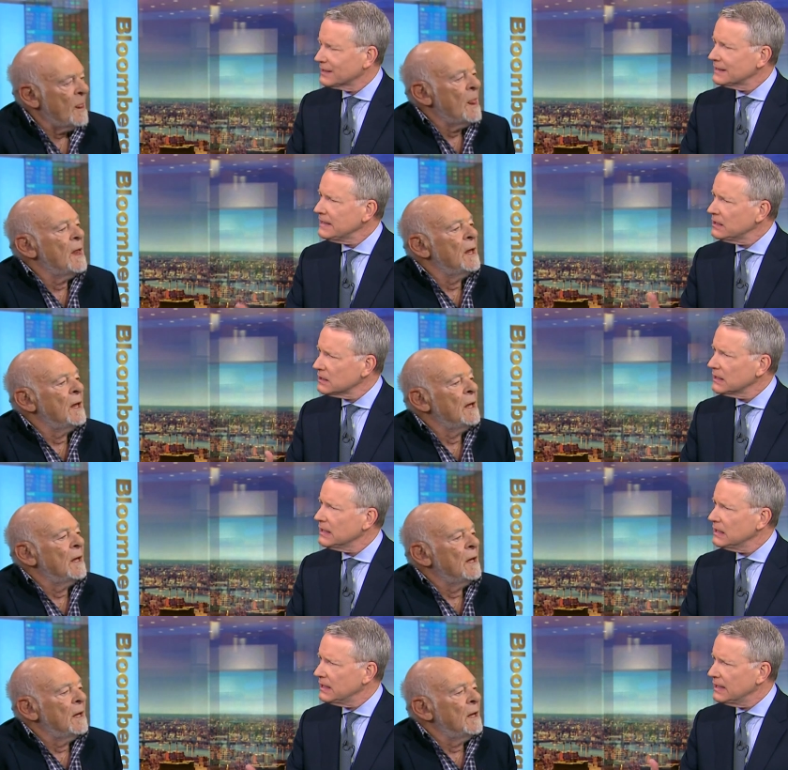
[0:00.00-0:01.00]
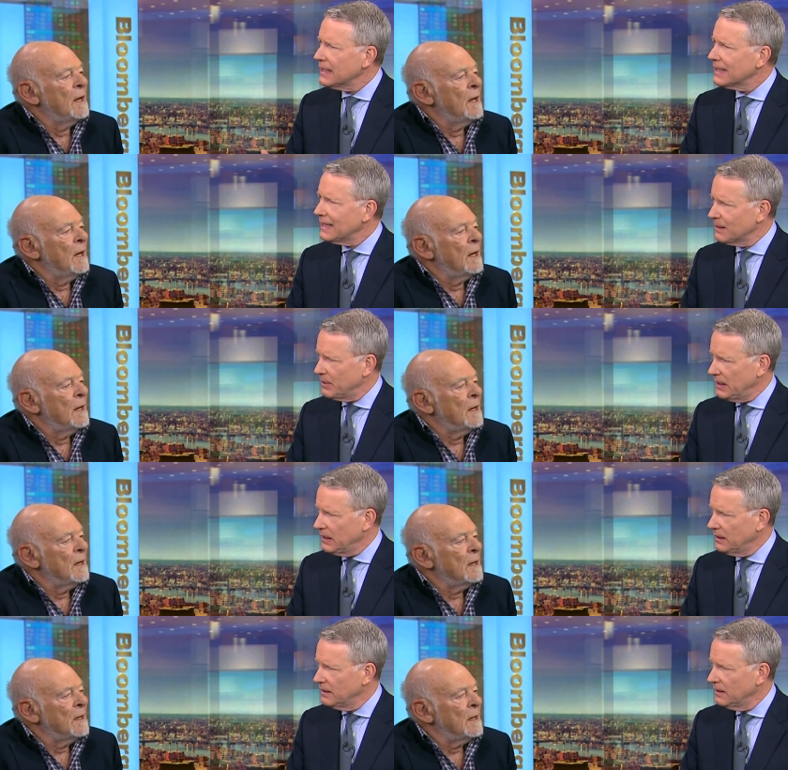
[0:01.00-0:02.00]
Speaker 1: legally into the economy?
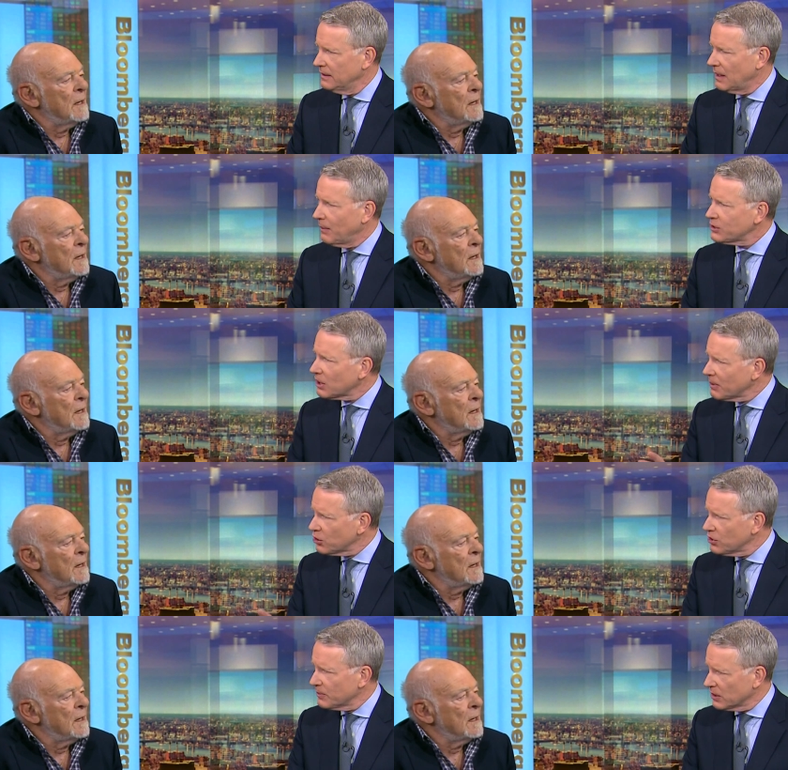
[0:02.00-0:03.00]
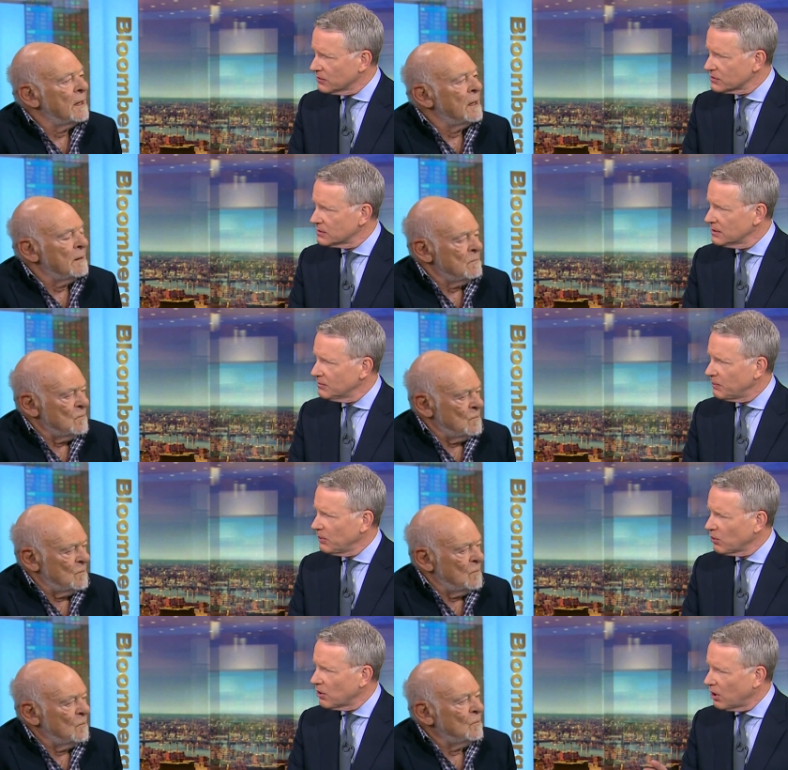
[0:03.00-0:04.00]
I'm not talking about criminals, but
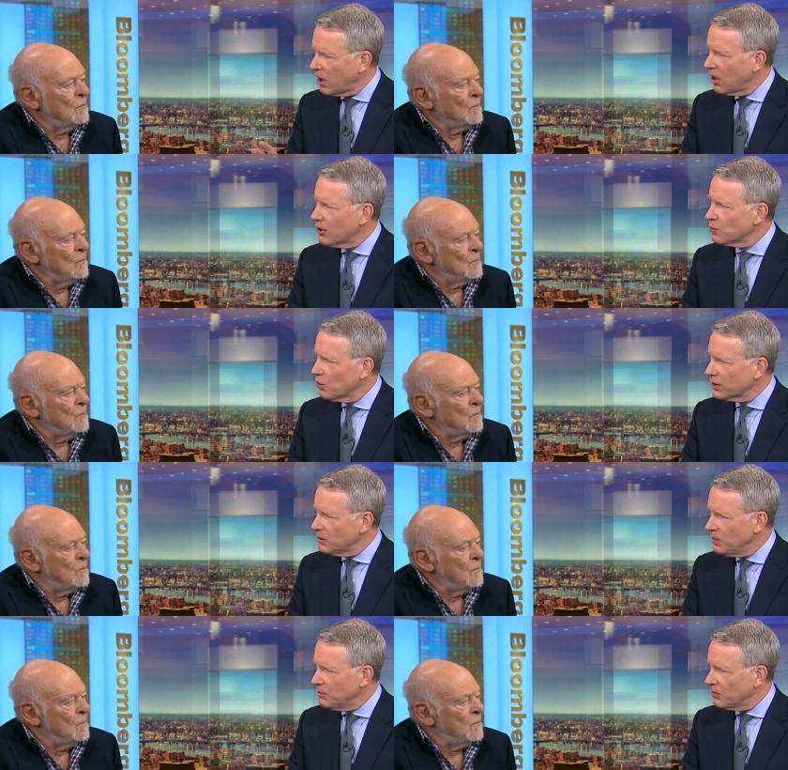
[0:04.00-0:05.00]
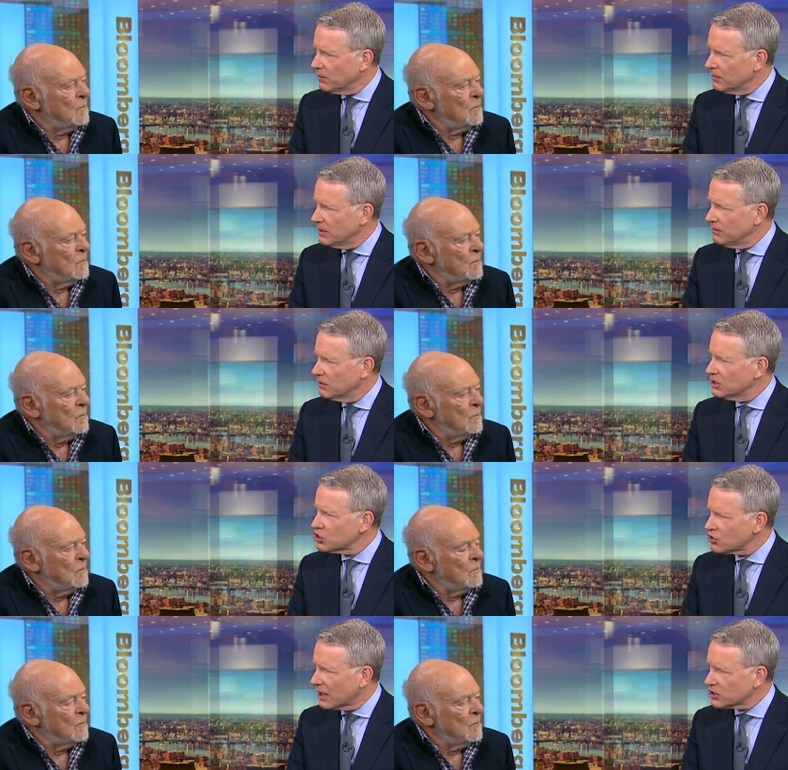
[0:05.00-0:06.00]
people who are hardworking people in
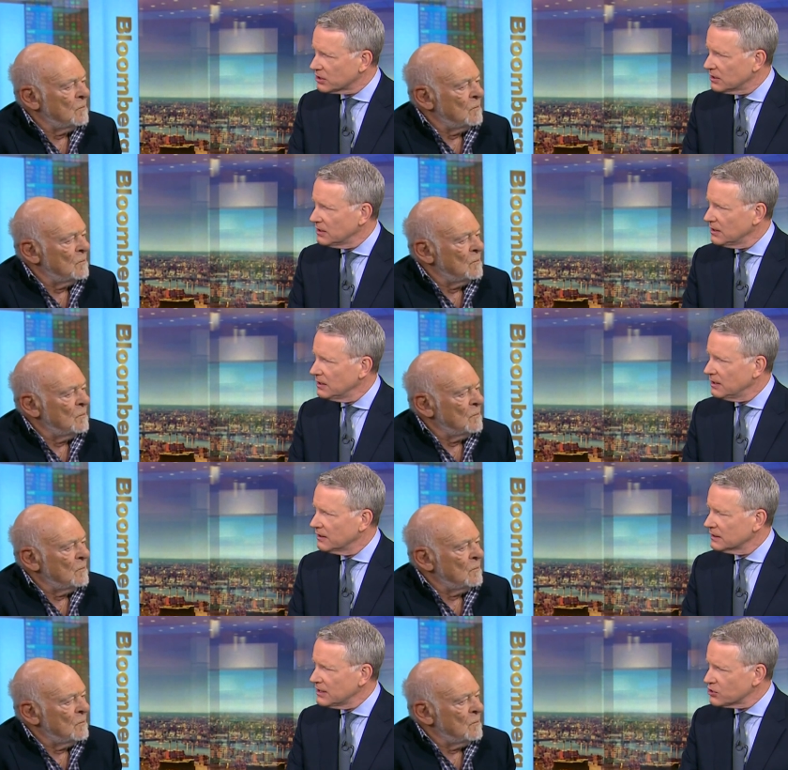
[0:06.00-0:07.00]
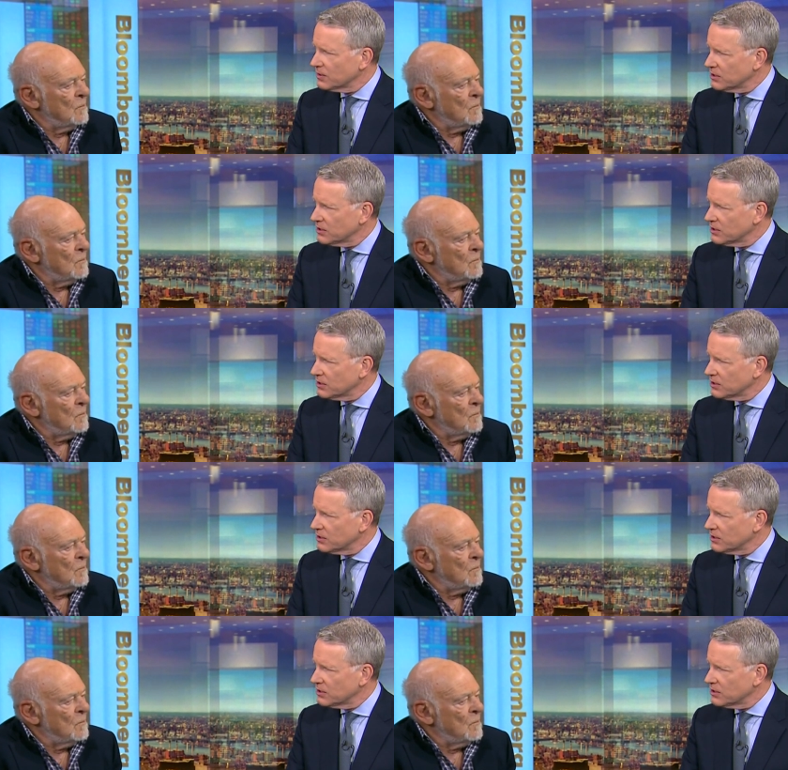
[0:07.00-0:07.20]
construction, in the leisure